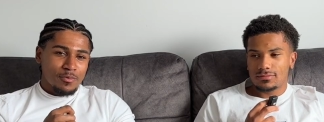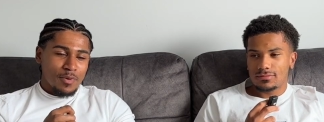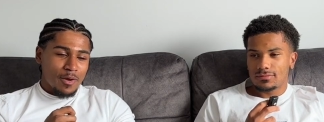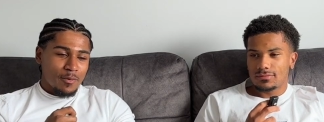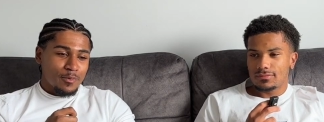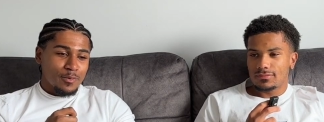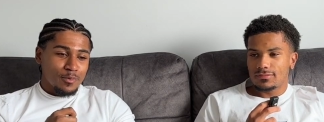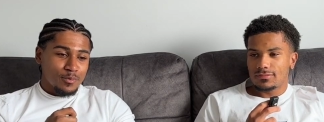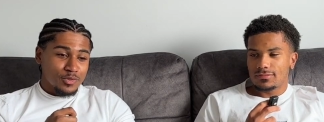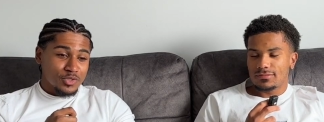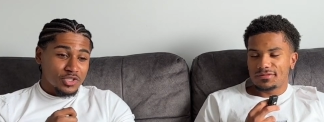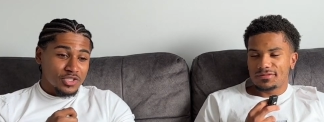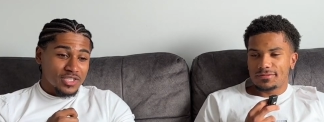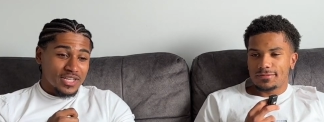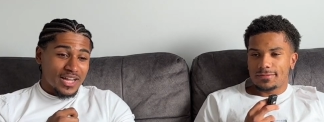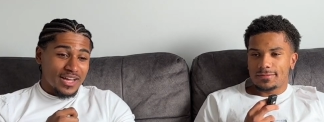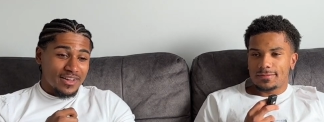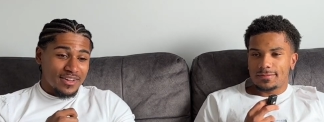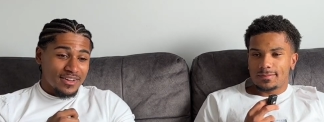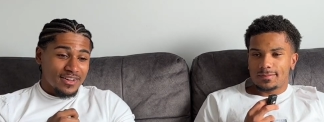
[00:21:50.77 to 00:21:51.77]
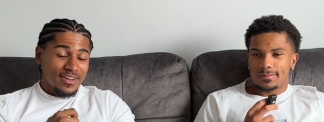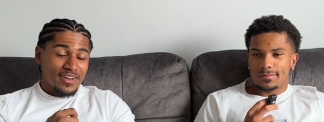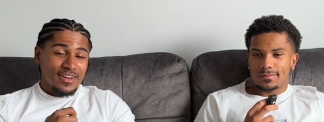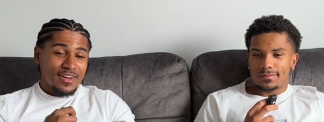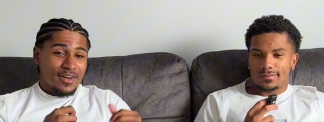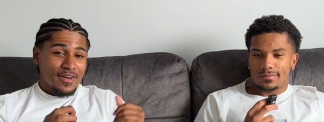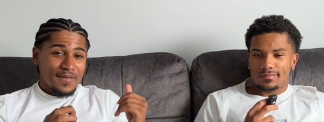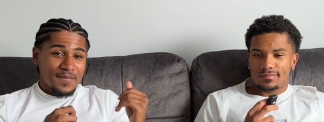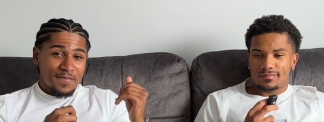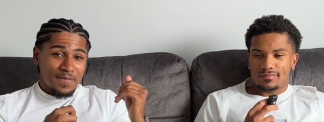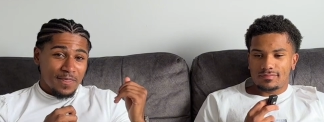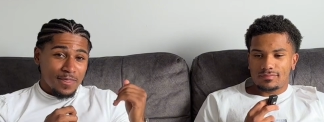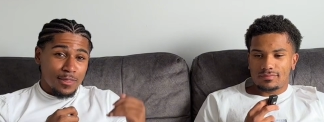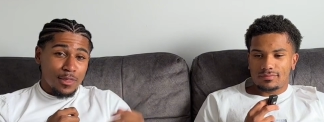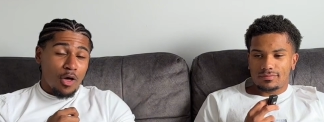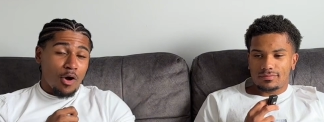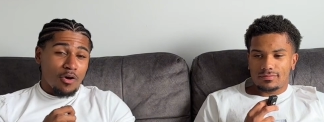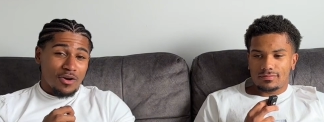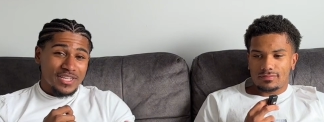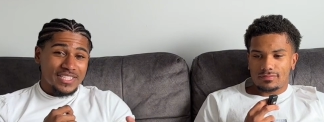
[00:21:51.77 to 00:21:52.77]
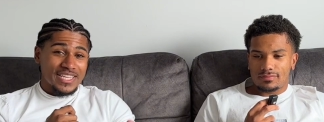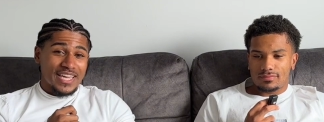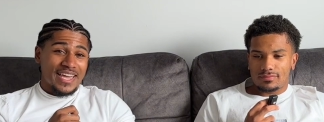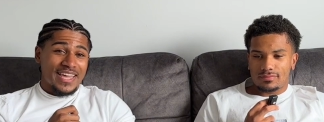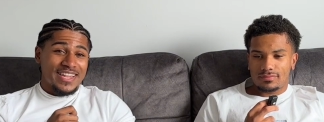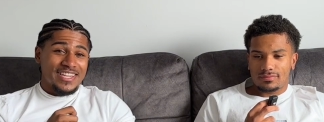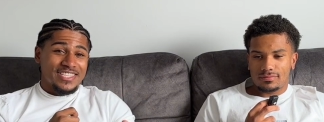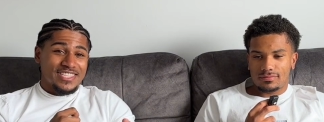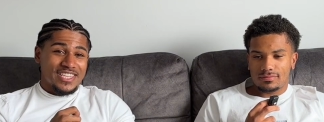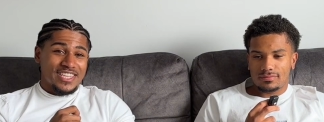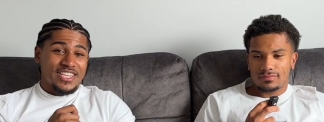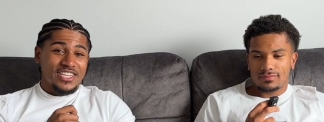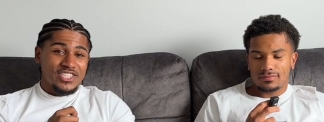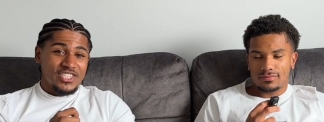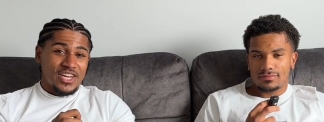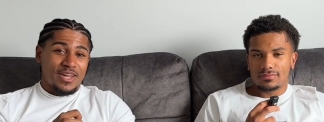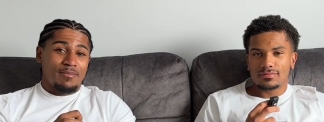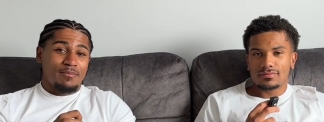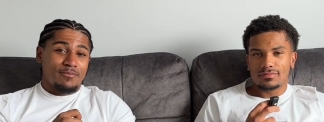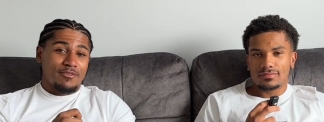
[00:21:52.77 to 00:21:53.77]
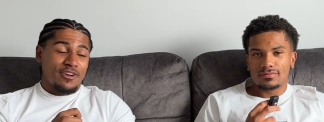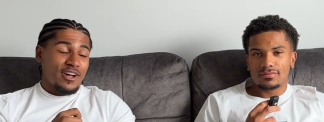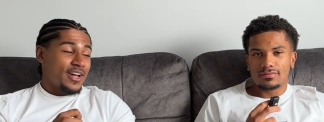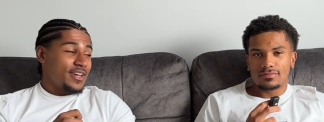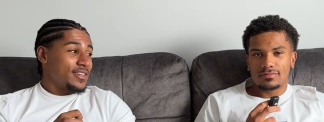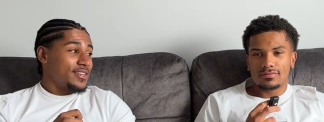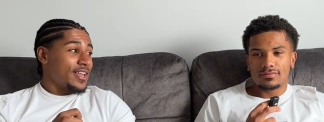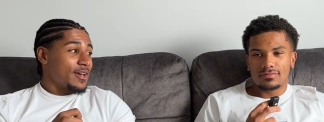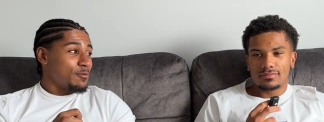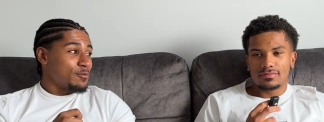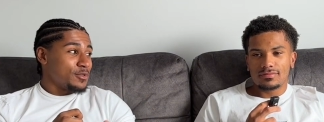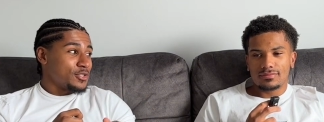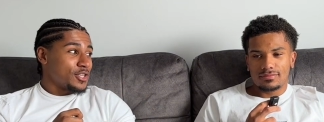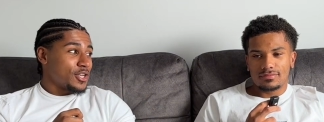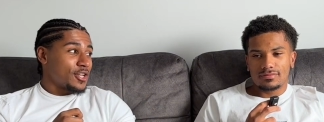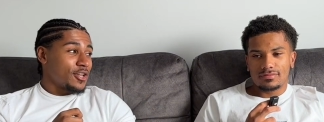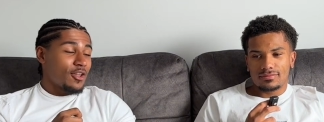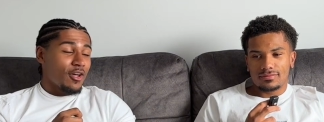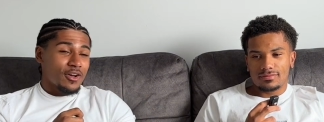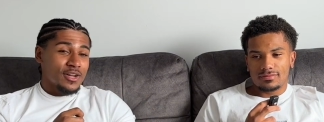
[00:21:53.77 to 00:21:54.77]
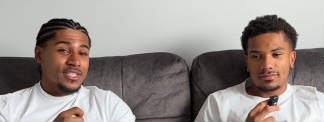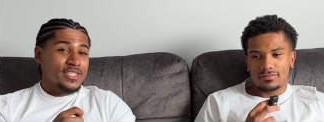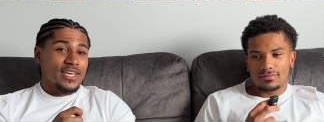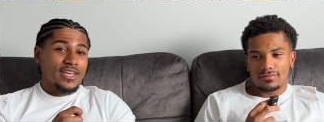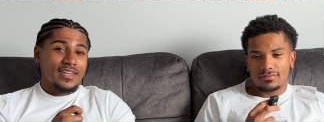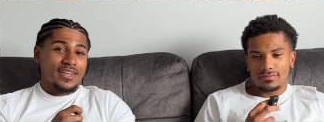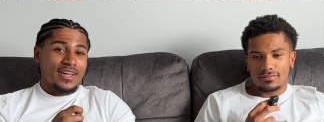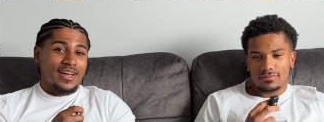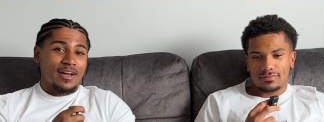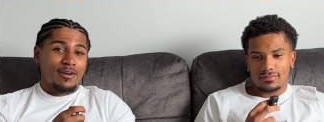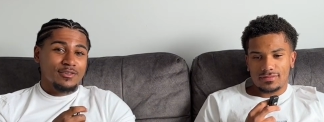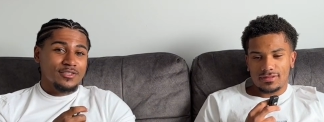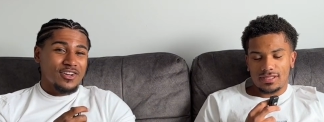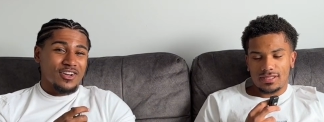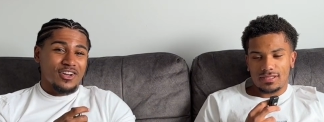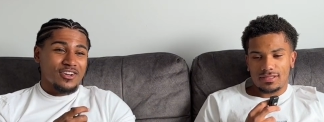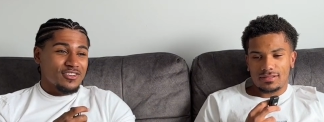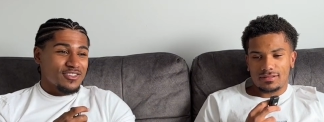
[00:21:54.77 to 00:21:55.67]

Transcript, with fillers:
Speaker 1: where we was just like locked into the gym grind. Like we were just locked in. I was on, yeah.